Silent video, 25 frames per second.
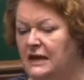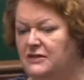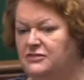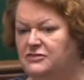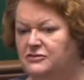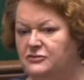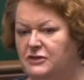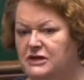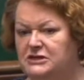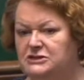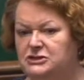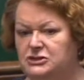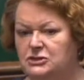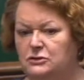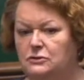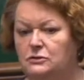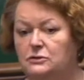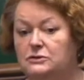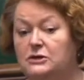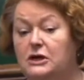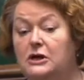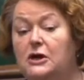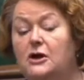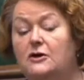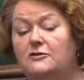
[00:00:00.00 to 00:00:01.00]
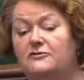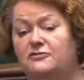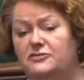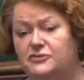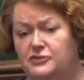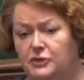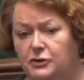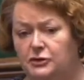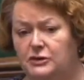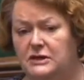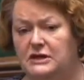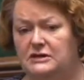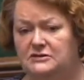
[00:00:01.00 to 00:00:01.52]
a threshold of
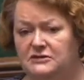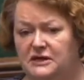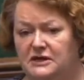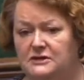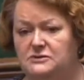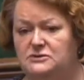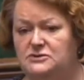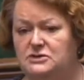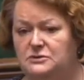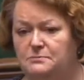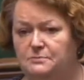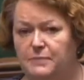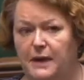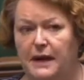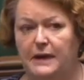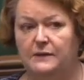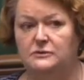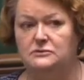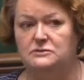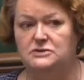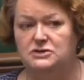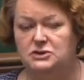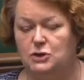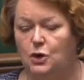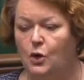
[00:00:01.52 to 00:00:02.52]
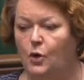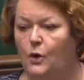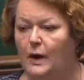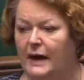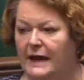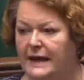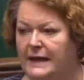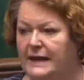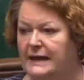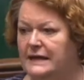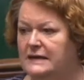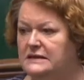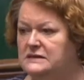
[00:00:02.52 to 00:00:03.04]
£30,000 go
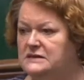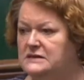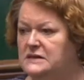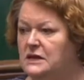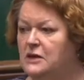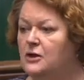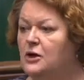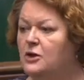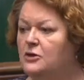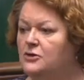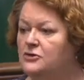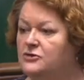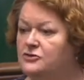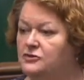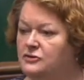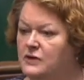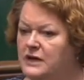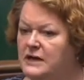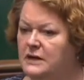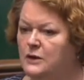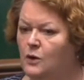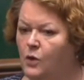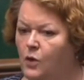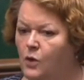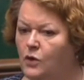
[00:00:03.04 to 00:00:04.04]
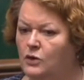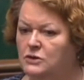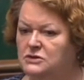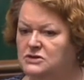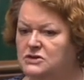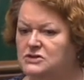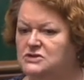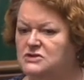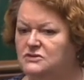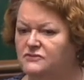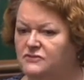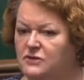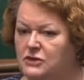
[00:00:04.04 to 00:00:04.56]
ahead, three
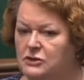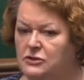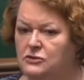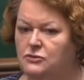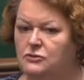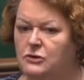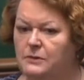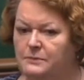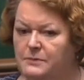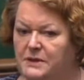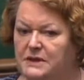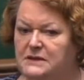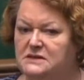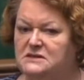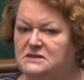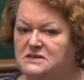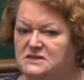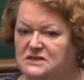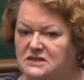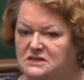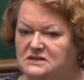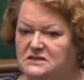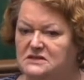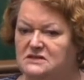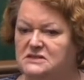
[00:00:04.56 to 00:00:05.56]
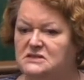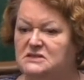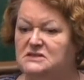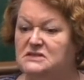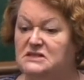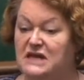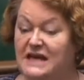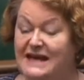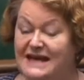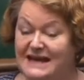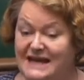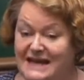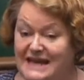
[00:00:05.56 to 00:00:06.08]
quarters of the European citizens
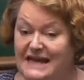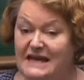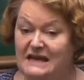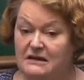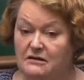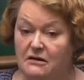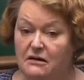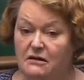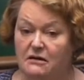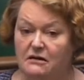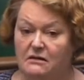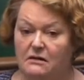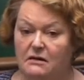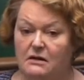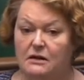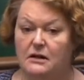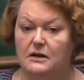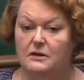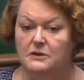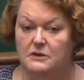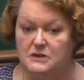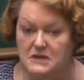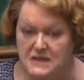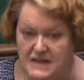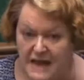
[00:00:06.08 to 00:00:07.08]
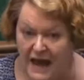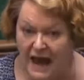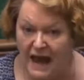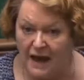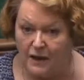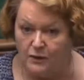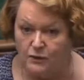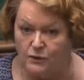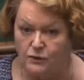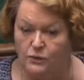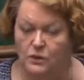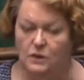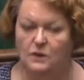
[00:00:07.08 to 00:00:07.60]
here
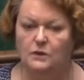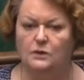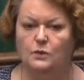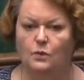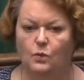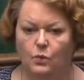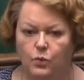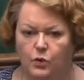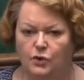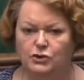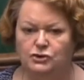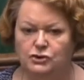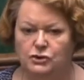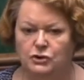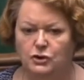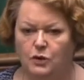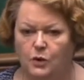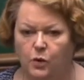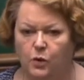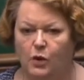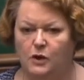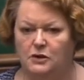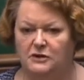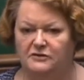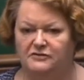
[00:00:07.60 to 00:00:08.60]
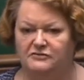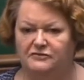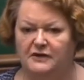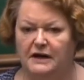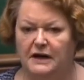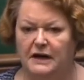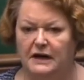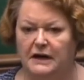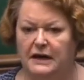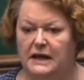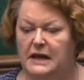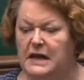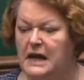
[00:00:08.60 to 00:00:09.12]
now wouldn't
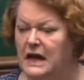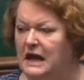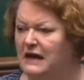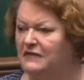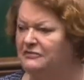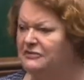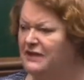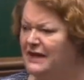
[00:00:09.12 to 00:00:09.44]
qualify. And